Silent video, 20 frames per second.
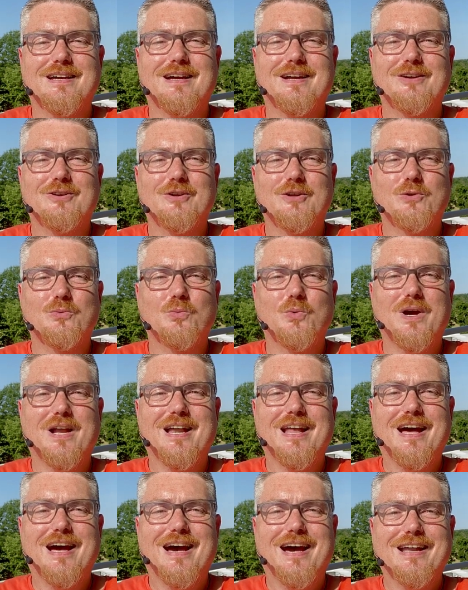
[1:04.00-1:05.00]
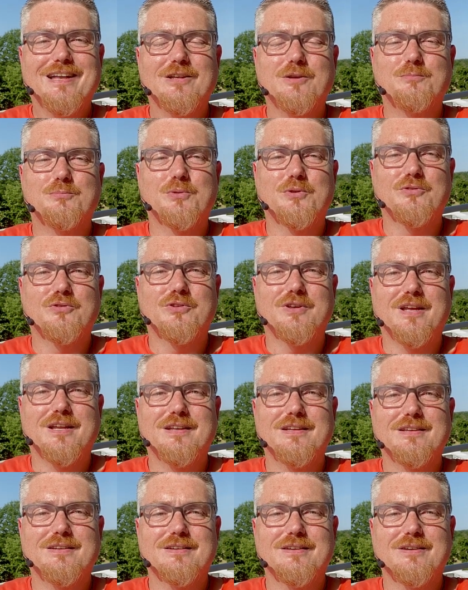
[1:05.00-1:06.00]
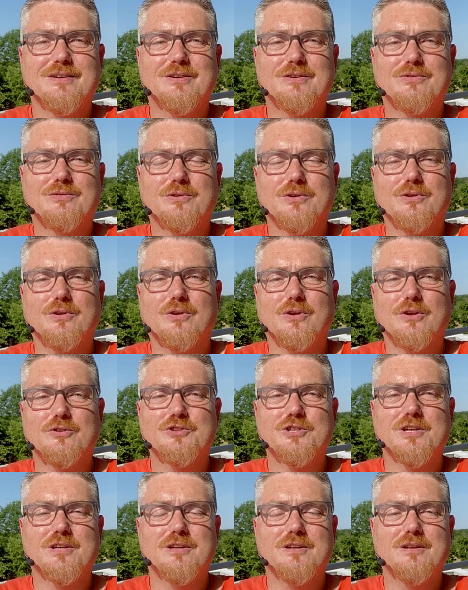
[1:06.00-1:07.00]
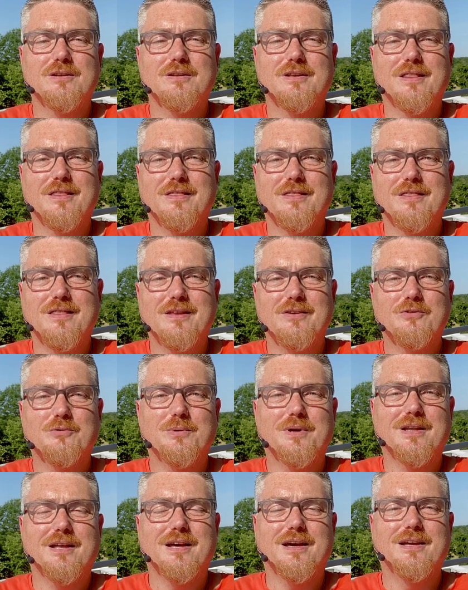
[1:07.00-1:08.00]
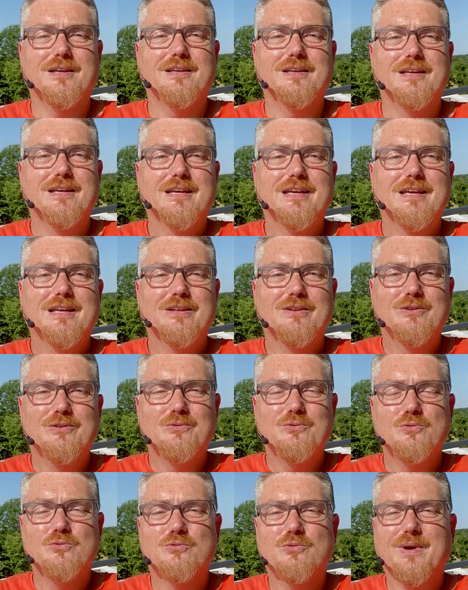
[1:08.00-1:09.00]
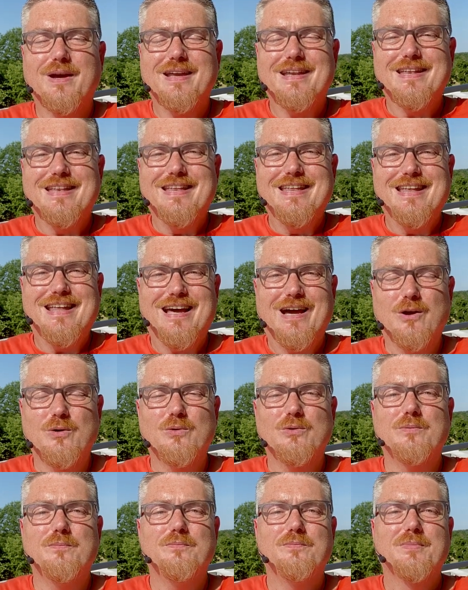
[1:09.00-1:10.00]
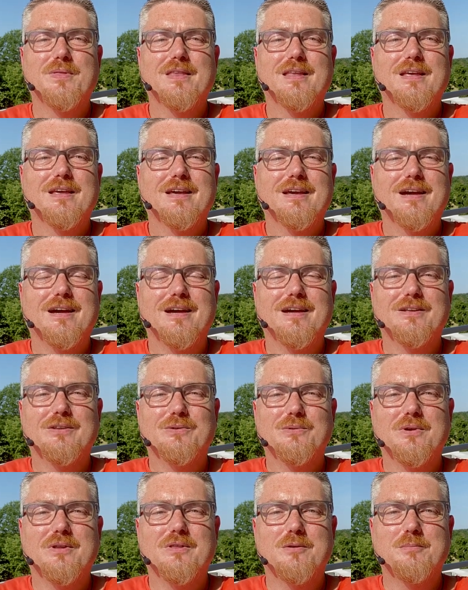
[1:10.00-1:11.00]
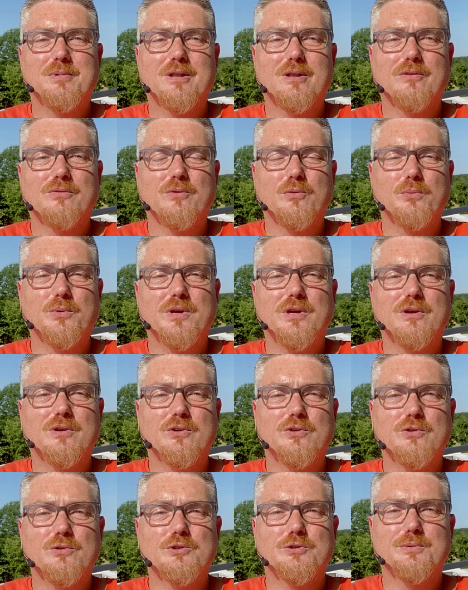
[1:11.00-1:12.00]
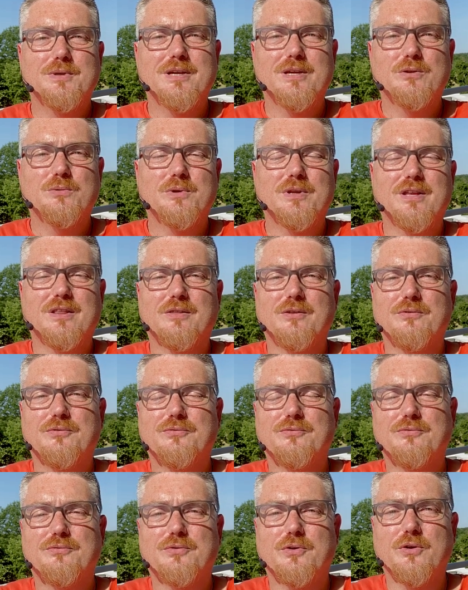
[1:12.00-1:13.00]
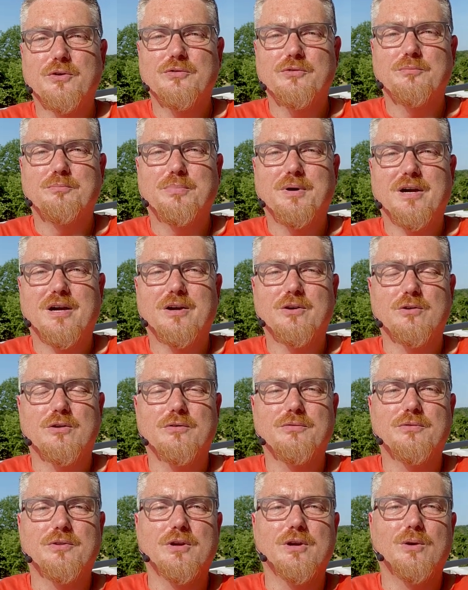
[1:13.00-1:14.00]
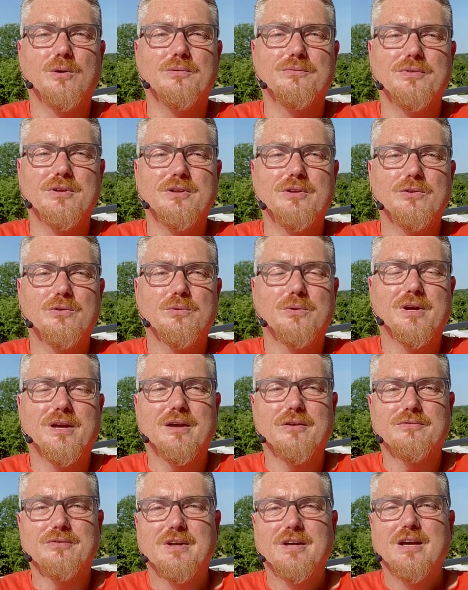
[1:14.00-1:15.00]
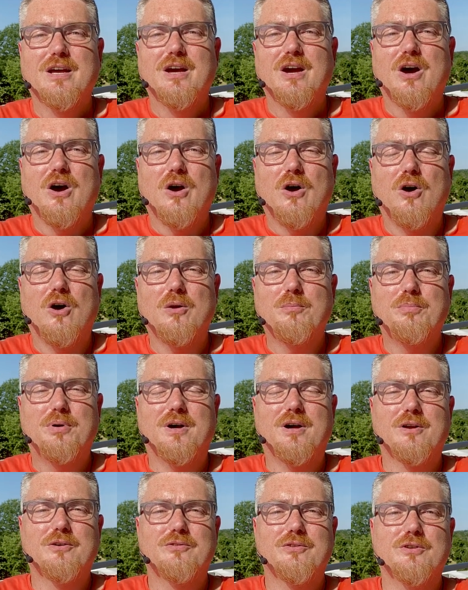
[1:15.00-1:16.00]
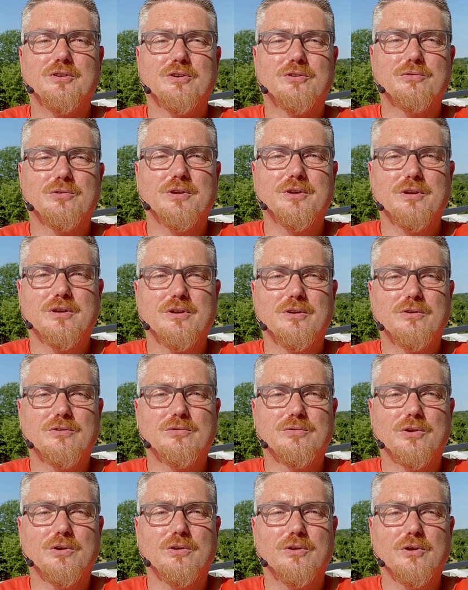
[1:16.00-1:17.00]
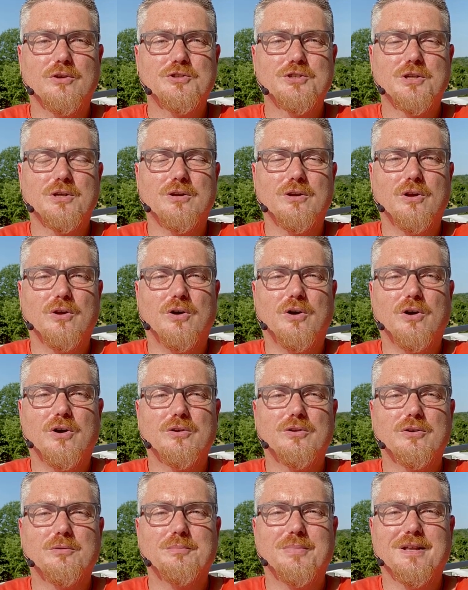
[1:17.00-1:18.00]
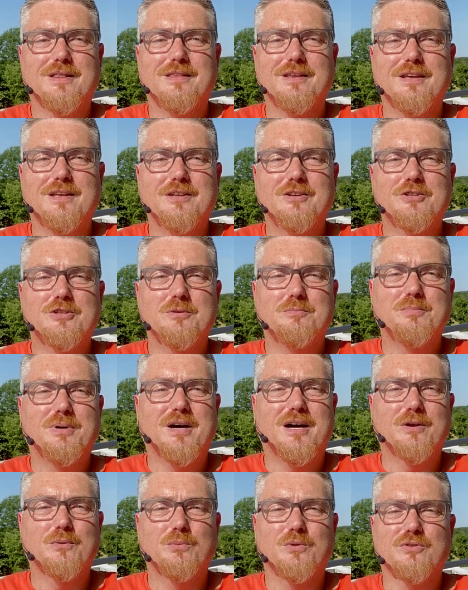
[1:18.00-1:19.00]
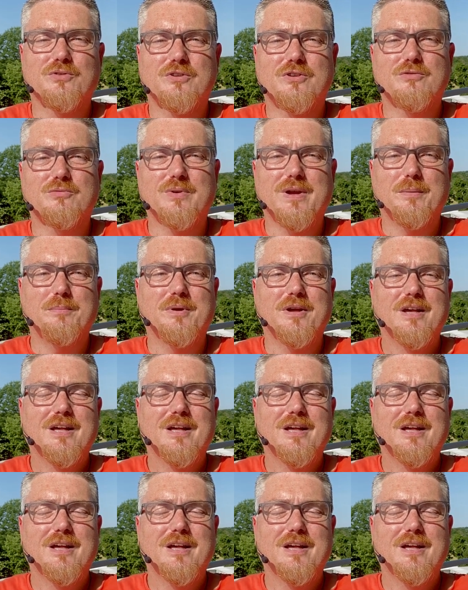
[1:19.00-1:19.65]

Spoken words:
are not 100% chronological. This one I do right now, I do in the middle of the week. Usually I do it at the first part of the whole video to have all parts in a chronological order, but the initial part was crap,